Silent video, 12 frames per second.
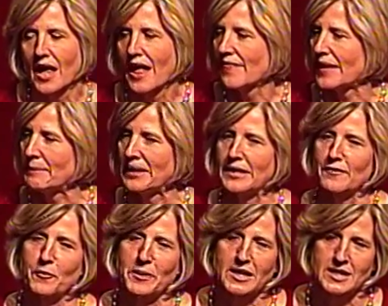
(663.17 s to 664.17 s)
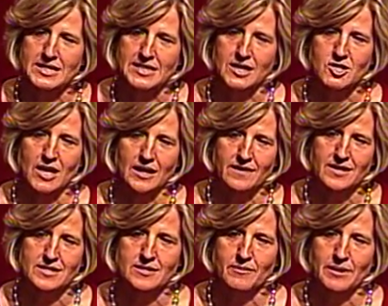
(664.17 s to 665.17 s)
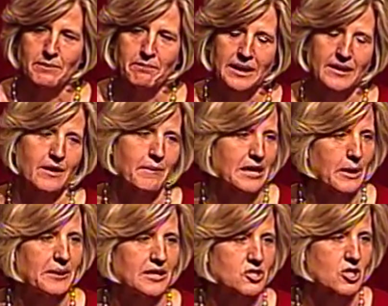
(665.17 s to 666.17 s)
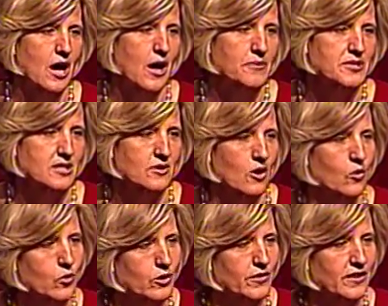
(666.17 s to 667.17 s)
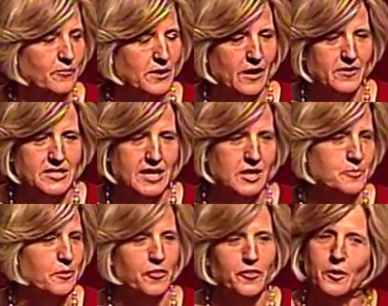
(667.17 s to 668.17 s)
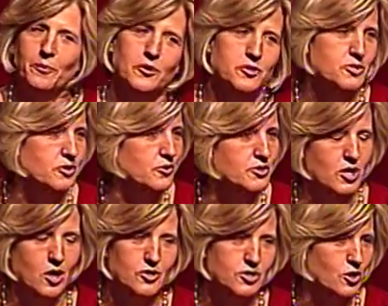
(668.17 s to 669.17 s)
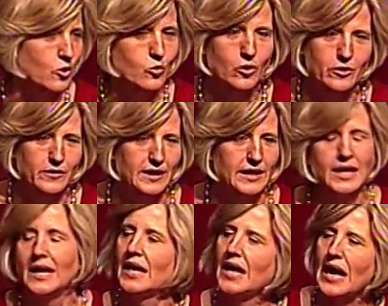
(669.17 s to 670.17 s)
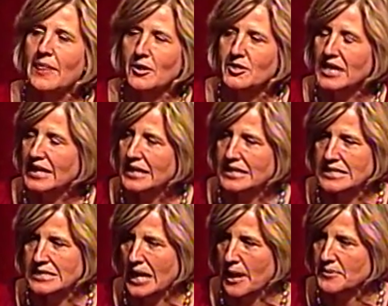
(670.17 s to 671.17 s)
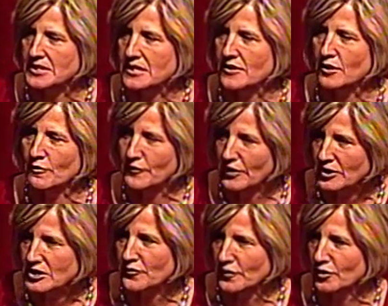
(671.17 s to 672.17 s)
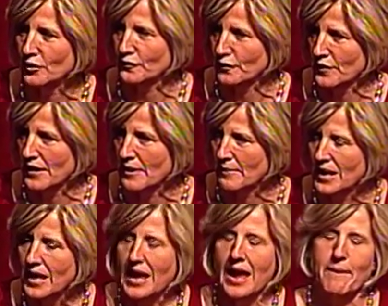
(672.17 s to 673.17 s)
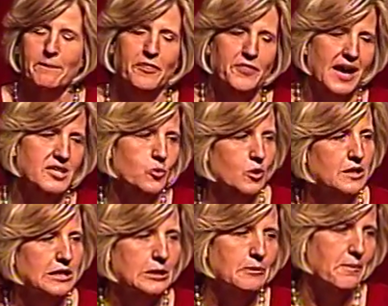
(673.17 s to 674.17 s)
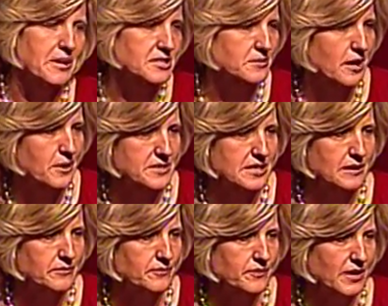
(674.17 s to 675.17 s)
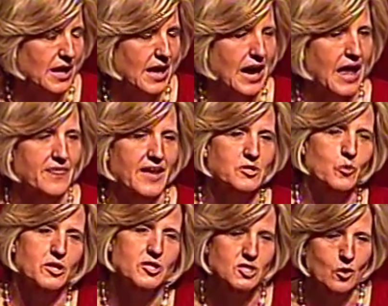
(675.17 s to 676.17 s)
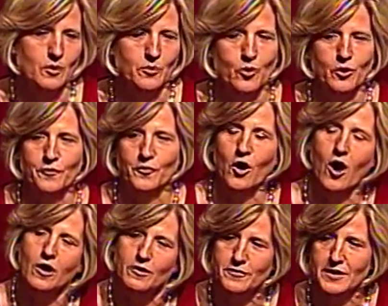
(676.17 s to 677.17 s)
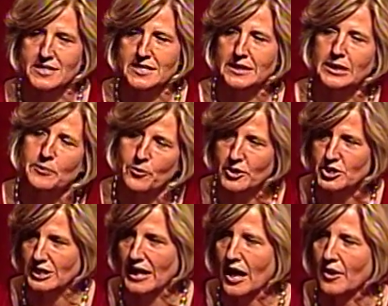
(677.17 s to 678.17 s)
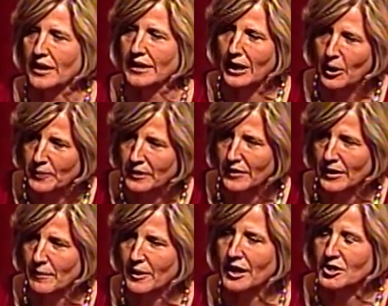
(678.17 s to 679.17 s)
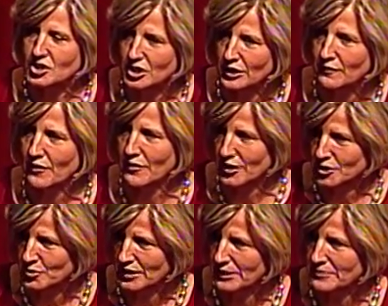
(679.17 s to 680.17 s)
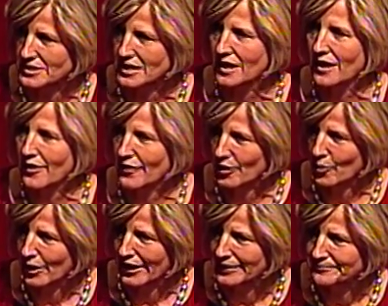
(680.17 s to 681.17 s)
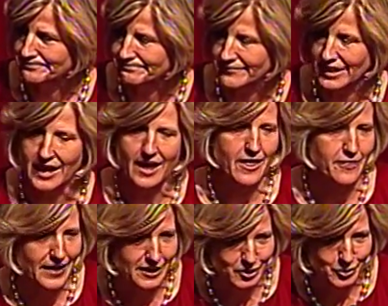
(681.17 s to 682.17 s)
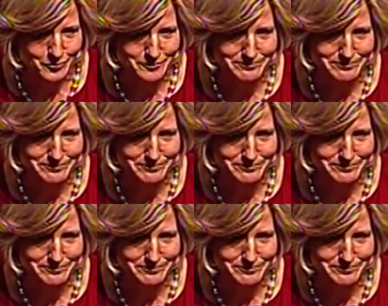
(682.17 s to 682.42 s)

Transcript: They may never be on a stage like this. They may not be in jobs that are worthy of being on the stage, but their pursuits are so worthy. And they're taking steps that are very difficult for them. But that's where Legal Momentum comes in. And that's what is so important for all of us to keep reaching out and helping them achieve their dreams their way. Thank you.